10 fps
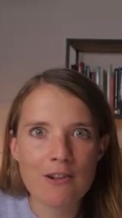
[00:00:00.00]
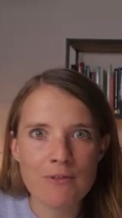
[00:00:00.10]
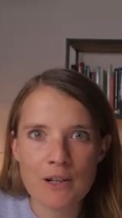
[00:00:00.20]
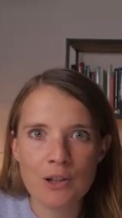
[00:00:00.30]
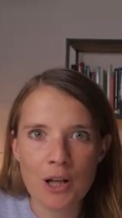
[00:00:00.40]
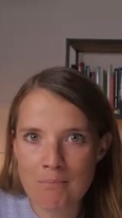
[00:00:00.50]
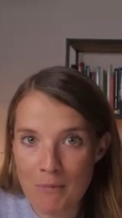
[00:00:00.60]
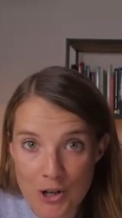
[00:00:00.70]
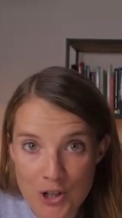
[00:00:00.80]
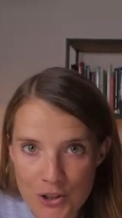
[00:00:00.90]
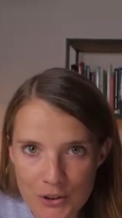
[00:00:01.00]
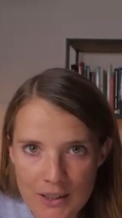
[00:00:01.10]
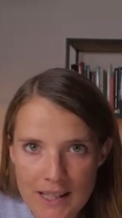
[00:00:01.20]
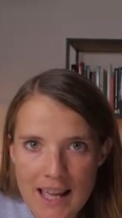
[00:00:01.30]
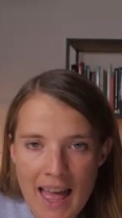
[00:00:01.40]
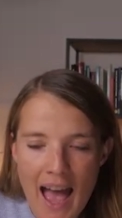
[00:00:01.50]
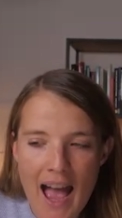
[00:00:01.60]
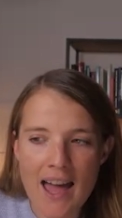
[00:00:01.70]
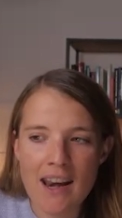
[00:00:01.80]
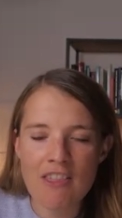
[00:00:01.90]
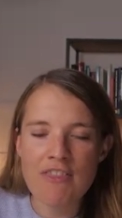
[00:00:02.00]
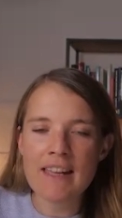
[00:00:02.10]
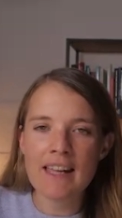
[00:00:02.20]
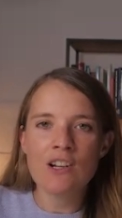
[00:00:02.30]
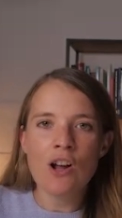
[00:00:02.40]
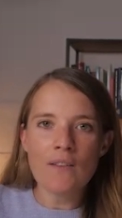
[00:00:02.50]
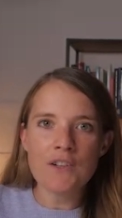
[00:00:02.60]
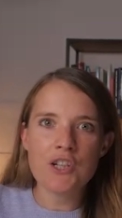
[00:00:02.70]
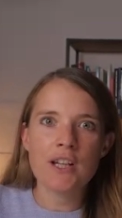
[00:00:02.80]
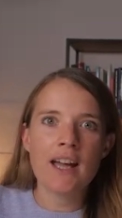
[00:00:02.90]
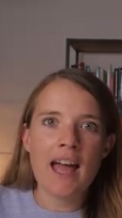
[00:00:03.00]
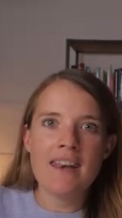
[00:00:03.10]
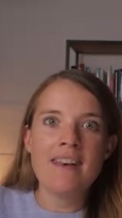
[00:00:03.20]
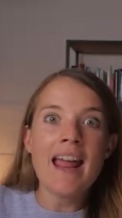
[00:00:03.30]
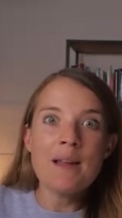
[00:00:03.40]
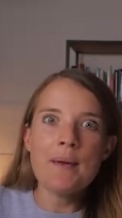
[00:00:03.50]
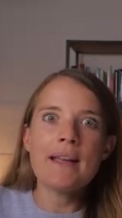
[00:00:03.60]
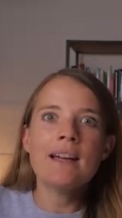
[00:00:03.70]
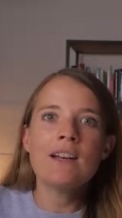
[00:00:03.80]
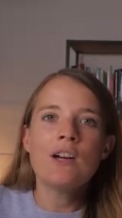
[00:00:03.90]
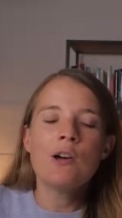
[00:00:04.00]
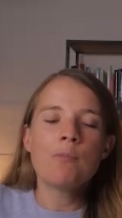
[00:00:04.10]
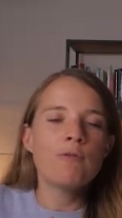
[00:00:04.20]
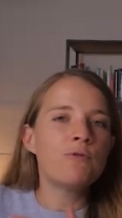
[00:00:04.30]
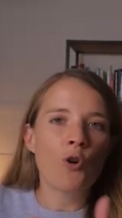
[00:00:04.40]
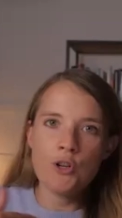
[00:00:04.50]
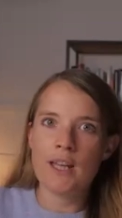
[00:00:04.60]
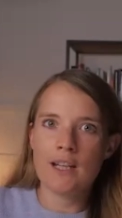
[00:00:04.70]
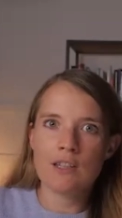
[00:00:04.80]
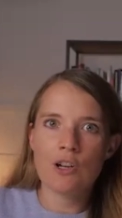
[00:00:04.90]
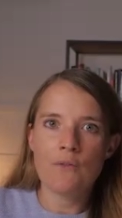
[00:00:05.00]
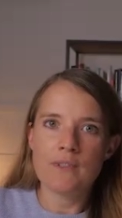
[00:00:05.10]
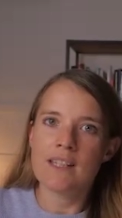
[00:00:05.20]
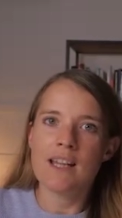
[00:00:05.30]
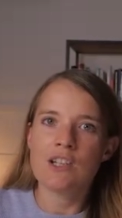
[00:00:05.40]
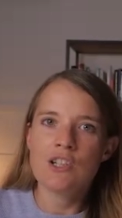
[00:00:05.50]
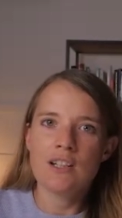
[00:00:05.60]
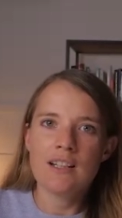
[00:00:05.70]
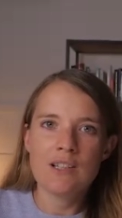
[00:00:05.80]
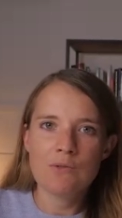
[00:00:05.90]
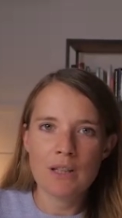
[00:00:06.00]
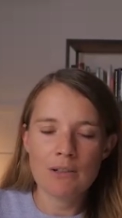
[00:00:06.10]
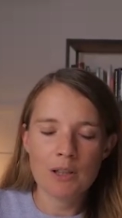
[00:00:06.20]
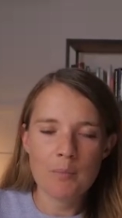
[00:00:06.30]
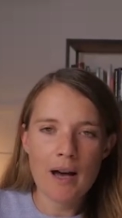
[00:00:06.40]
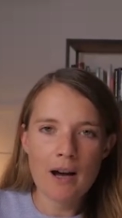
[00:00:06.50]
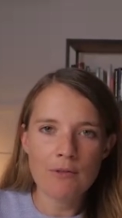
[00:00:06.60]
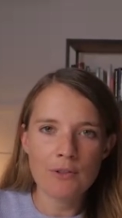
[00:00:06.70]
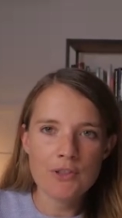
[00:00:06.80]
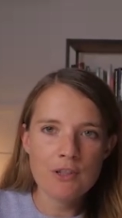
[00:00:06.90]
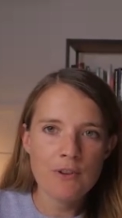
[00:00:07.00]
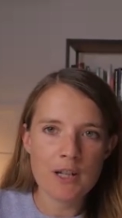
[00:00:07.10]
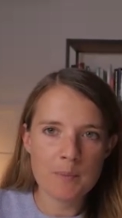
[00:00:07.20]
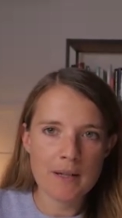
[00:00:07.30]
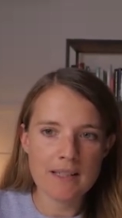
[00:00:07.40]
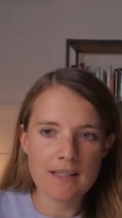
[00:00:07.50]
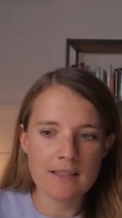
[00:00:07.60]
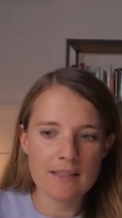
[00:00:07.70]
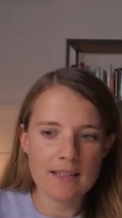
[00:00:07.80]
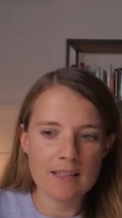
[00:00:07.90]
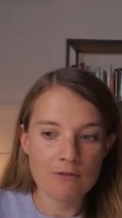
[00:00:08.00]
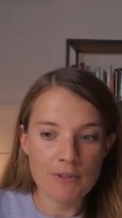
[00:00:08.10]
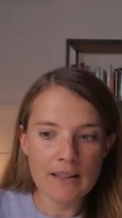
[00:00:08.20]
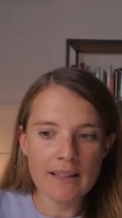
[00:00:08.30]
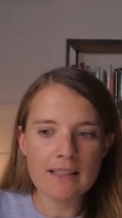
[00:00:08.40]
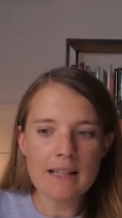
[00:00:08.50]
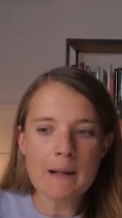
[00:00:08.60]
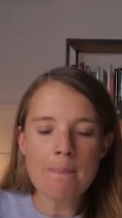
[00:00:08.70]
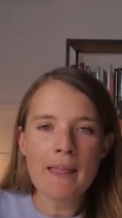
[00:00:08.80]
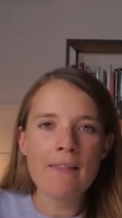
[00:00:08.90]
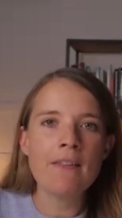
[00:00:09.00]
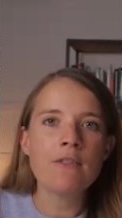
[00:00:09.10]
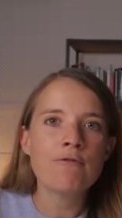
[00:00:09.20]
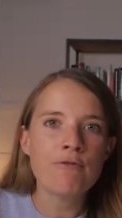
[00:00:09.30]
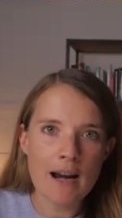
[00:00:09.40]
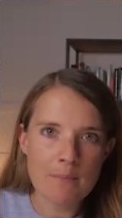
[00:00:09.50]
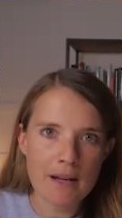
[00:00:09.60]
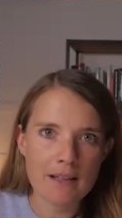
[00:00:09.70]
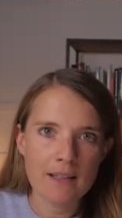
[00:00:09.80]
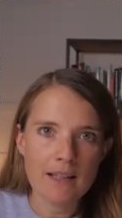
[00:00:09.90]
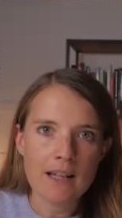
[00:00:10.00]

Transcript: to feel emotional. And I think acknowledging it and naming it before you get into the conversation is really, really powerful. So the first piece is, is the feelings and then the framing.